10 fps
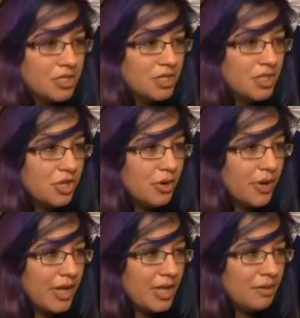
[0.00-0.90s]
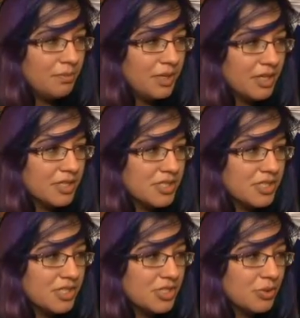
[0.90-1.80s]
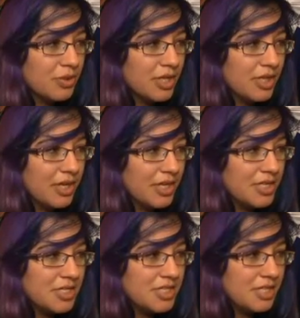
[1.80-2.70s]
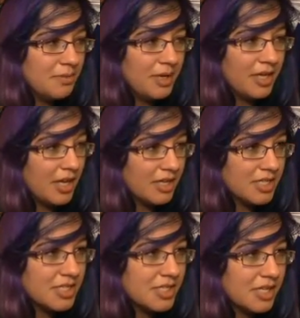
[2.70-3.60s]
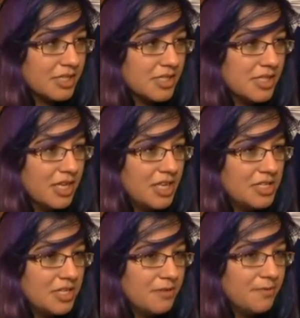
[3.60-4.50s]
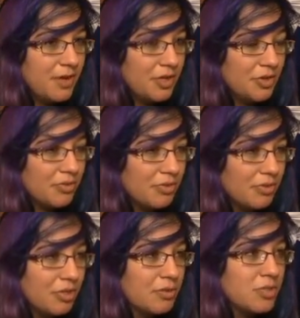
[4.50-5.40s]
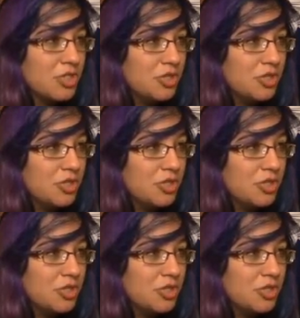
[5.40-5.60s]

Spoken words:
to no end because the storyline didn't make any sense. It didn't follow through. There was